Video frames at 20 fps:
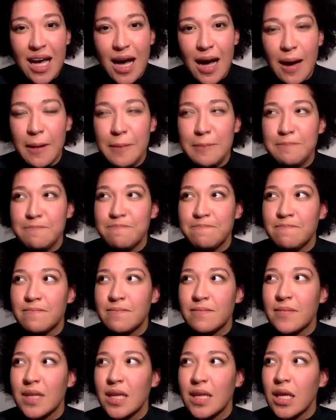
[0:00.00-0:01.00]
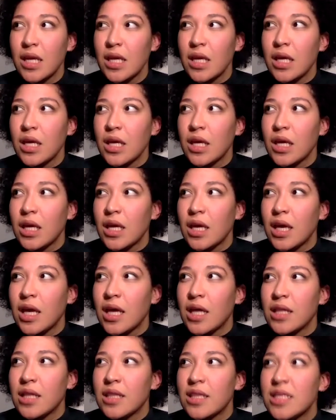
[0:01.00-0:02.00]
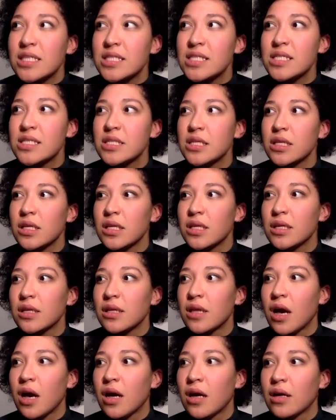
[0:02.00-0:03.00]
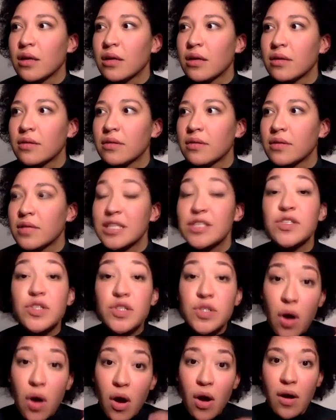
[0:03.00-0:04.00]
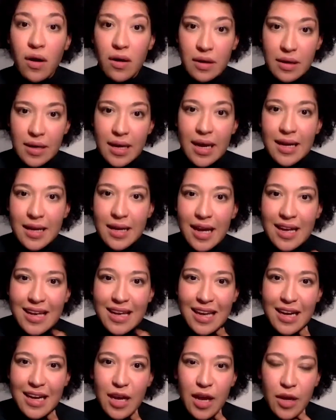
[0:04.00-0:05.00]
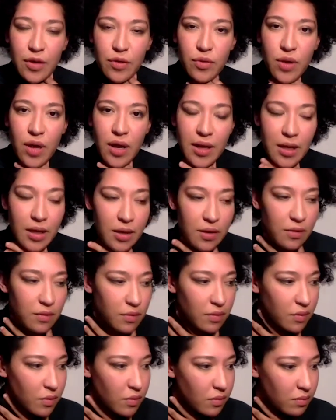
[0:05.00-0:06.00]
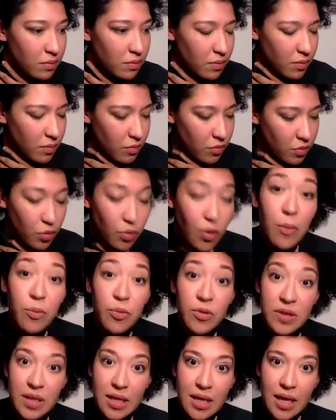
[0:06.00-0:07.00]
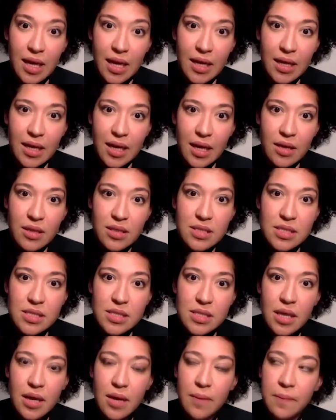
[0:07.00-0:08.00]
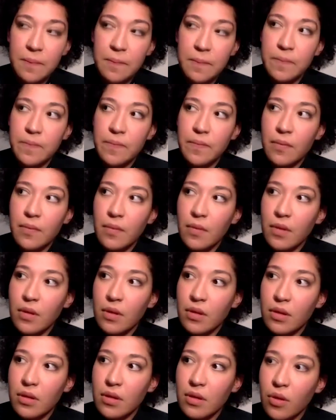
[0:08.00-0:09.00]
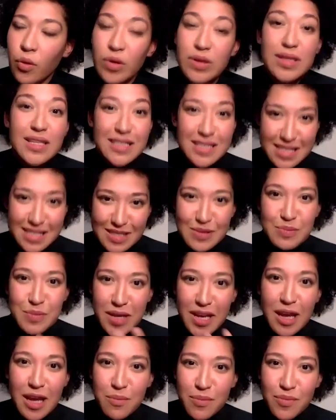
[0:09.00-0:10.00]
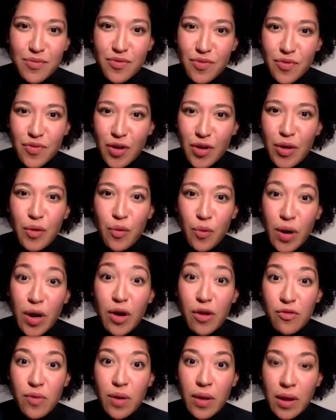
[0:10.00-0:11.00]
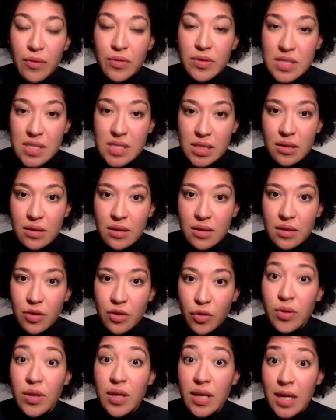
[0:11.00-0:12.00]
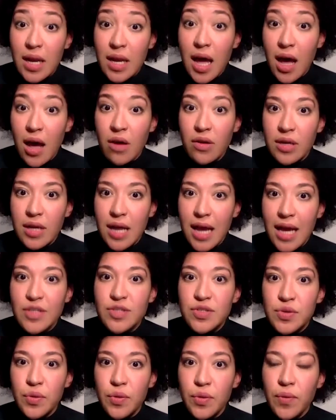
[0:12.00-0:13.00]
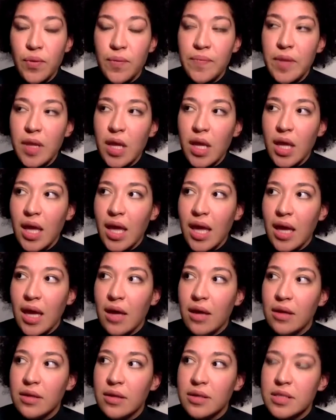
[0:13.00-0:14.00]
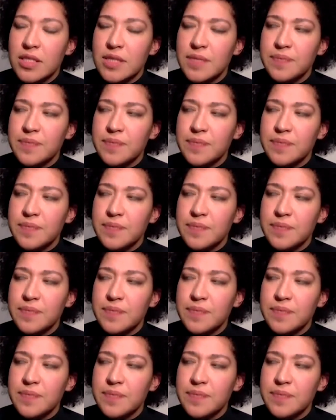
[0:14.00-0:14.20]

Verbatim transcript: Um, this uh, this song. I again. I I grew up with. I, I guess. Um, or at least became very aware of while I was in early on in high school, and